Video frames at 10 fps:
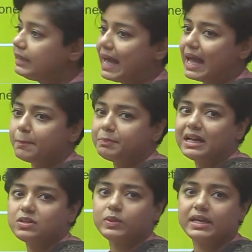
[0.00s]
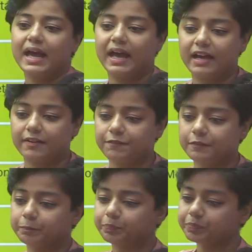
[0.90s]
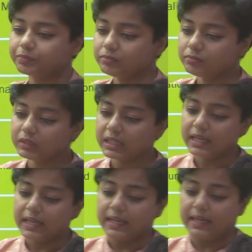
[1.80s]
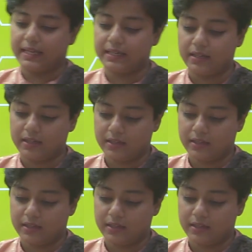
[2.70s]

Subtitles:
gap that we have in